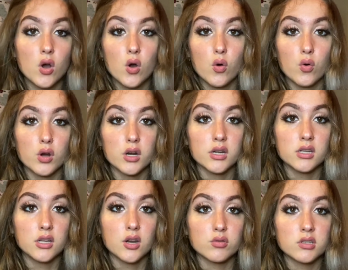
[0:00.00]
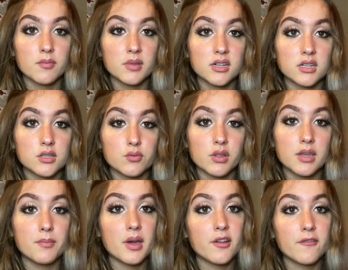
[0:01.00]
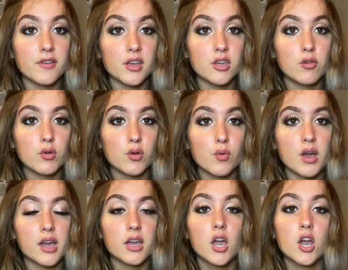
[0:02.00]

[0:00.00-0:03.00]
or, you know, something doesn't really benefit you in a way,